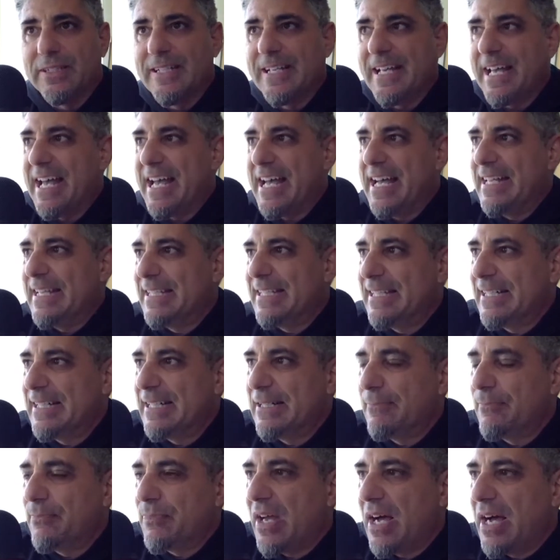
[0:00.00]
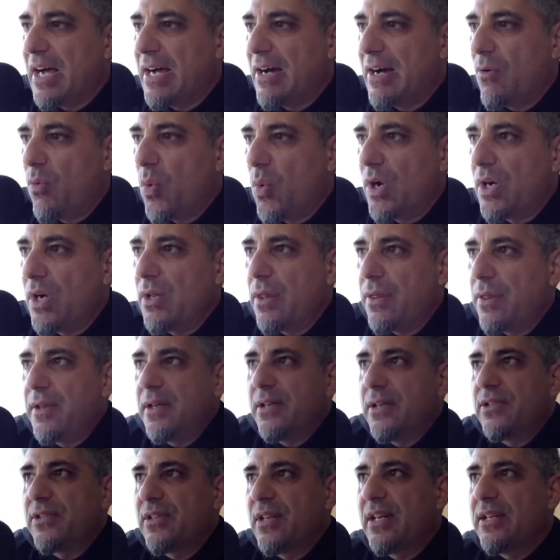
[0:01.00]
And one of the
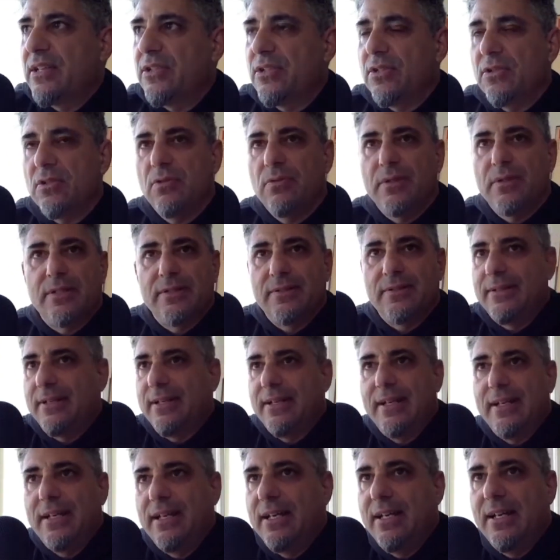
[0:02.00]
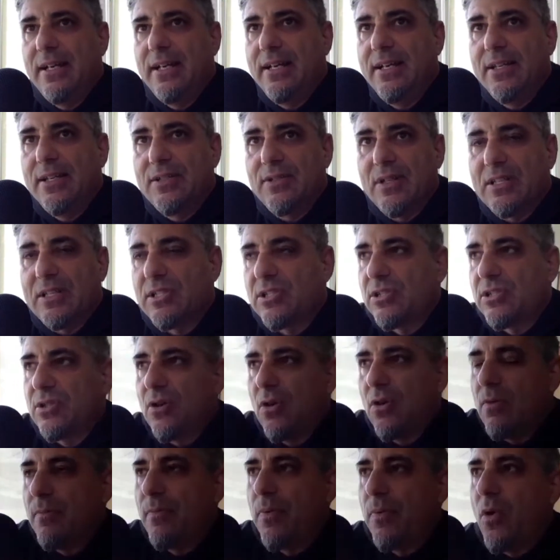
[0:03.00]
things that I do, and it's so
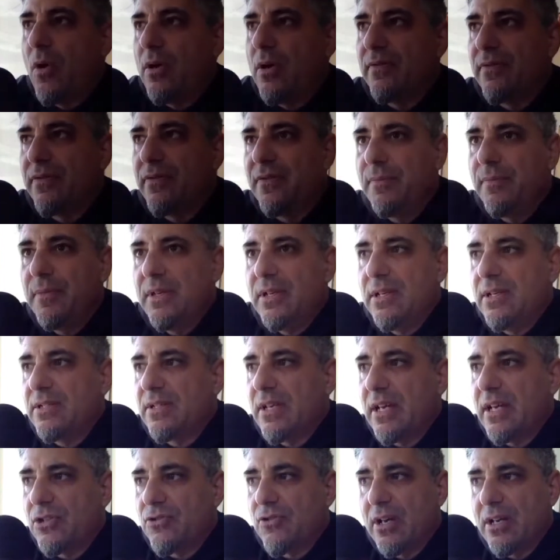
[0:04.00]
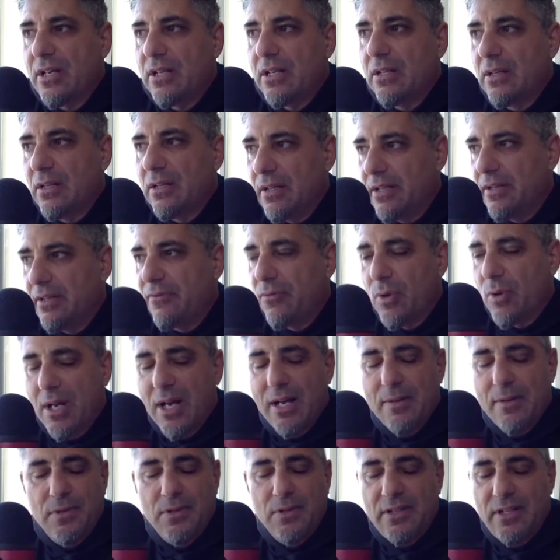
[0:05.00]
important for me, is I try to live what I
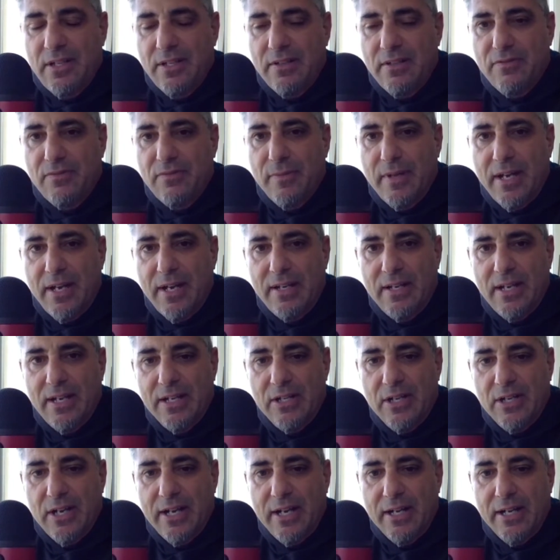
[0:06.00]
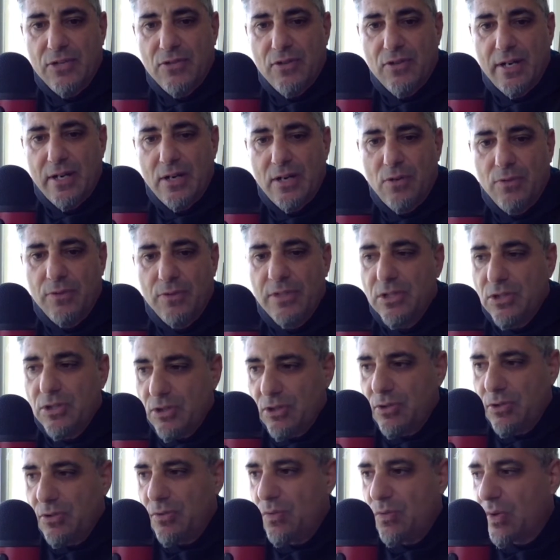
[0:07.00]
believe, man. I try to only
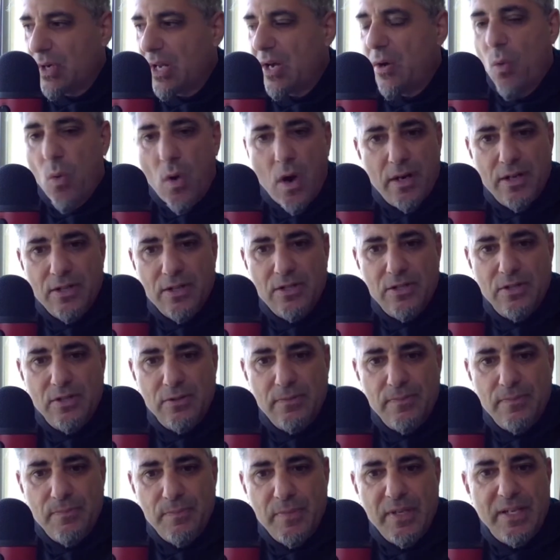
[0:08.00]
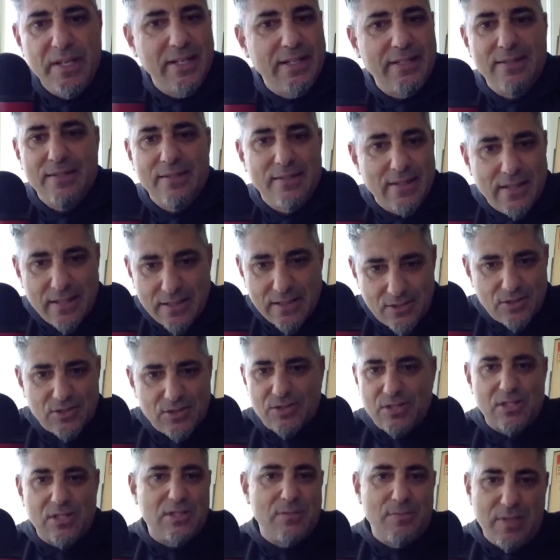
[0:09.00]
do what I want to do, meaning that just
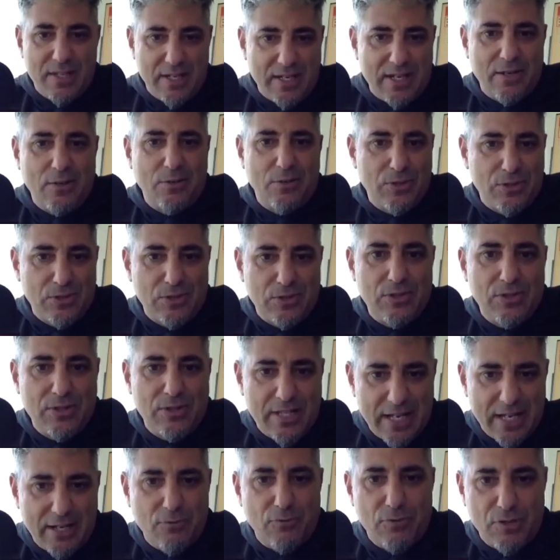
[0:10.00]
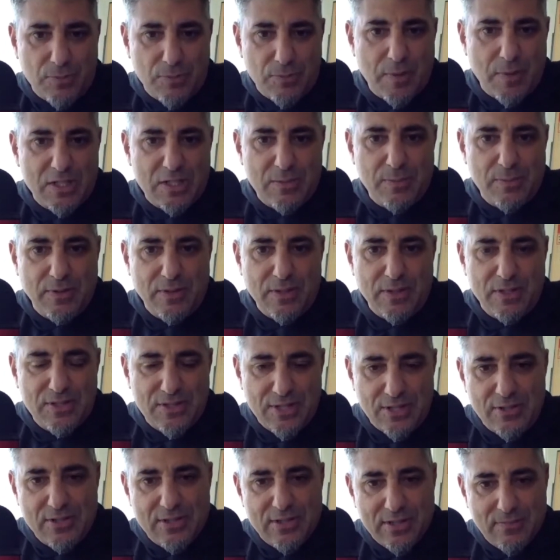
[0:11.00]
doesn't mean I don't take responsibility
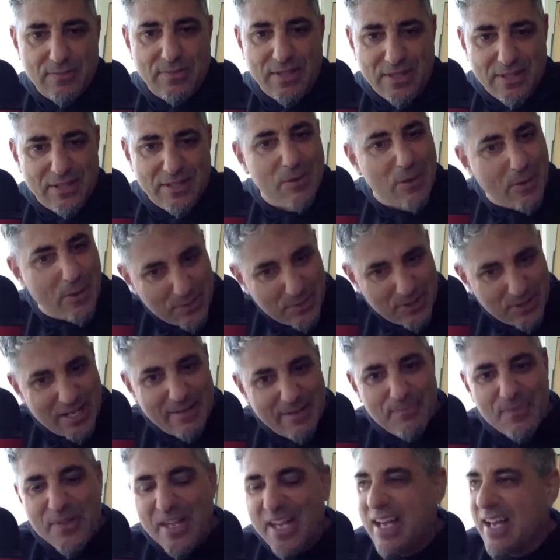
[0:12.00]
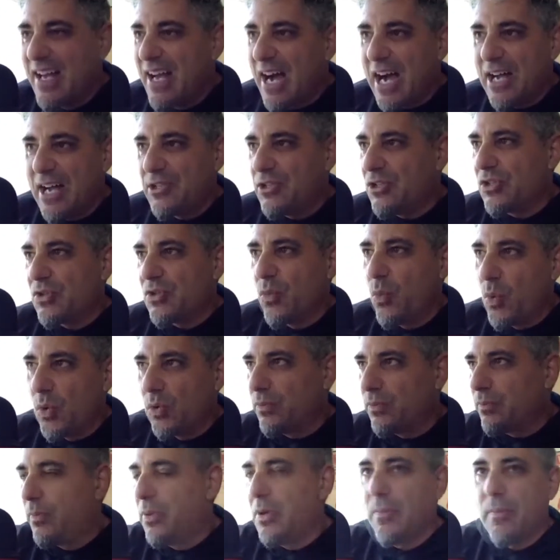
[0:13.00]
seriously. You know what I'm saying? Yeah. I just
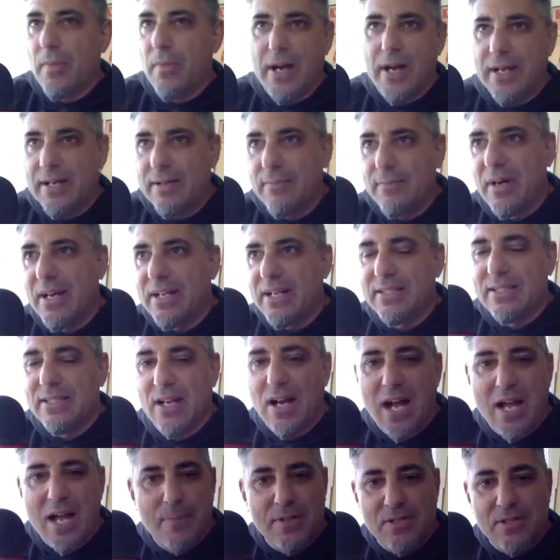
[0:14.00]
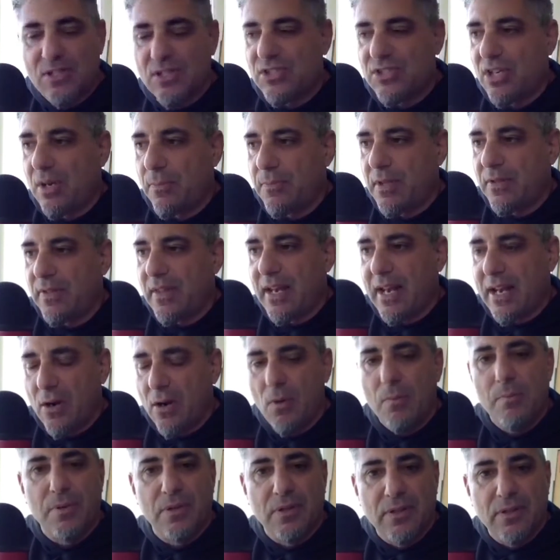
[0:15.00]
won't put my time into something that I
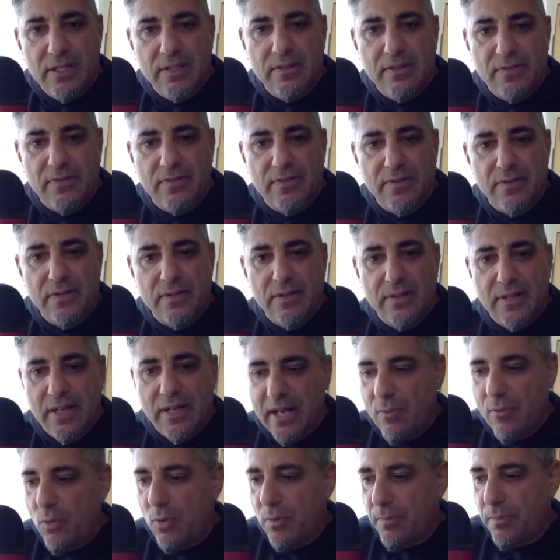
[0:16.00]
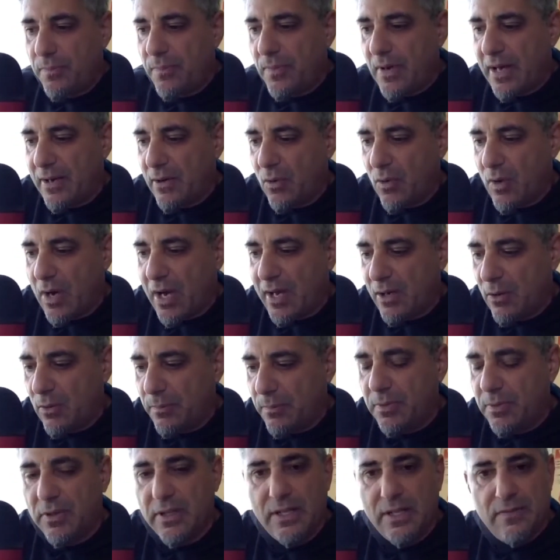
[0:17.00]
don't believe, that I don't
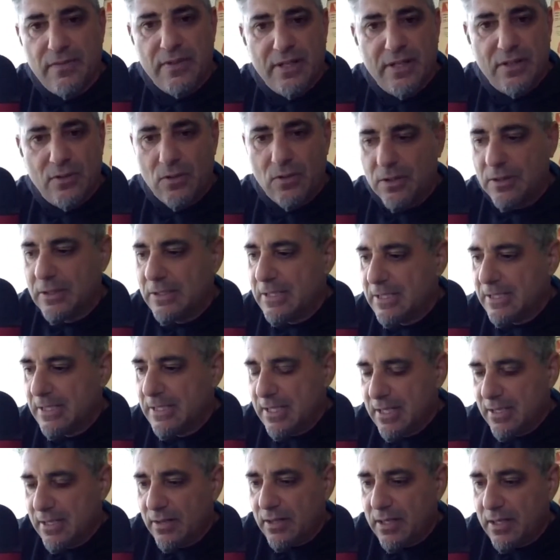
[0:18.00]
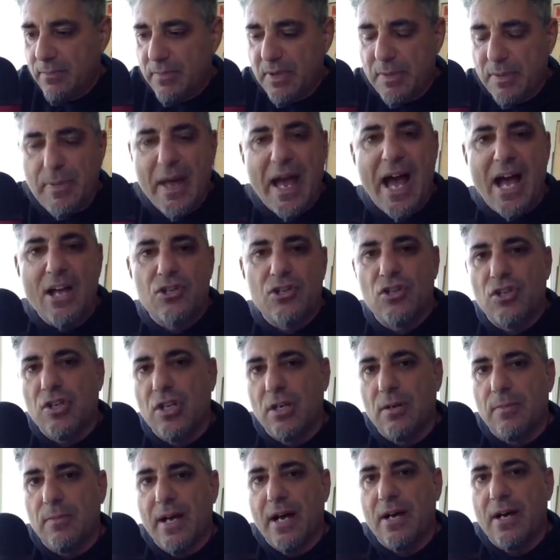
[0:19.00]
believe in or can be passionate
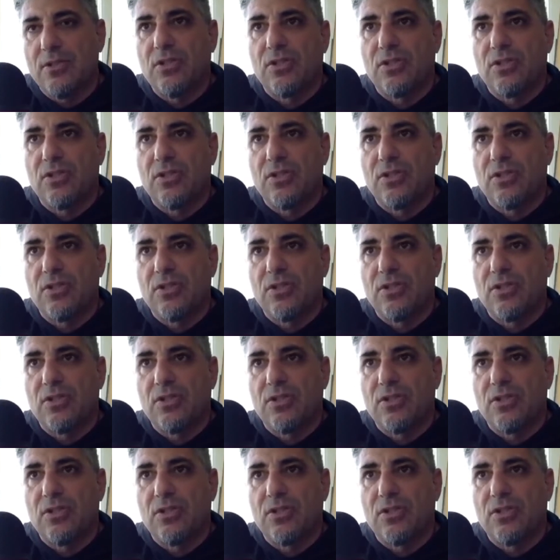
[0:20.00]
about.